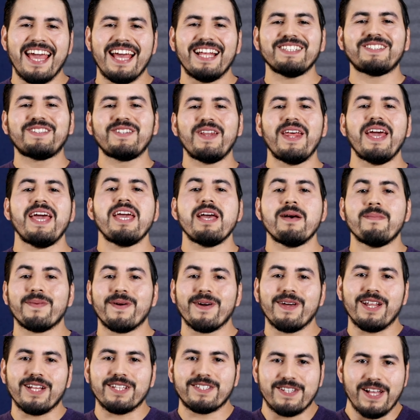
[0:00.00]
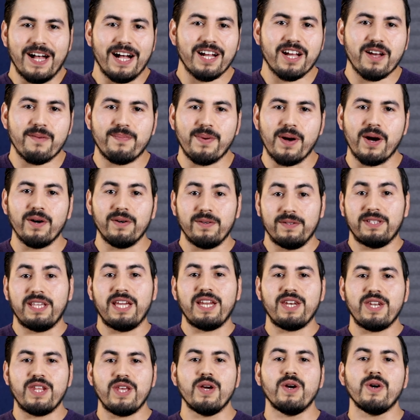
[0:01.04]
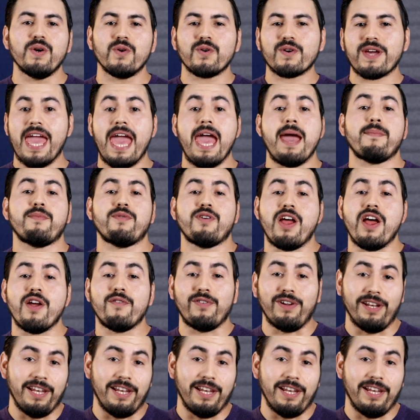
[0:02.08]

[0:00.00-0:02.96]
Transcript: and today I'm gonna talk about the new camera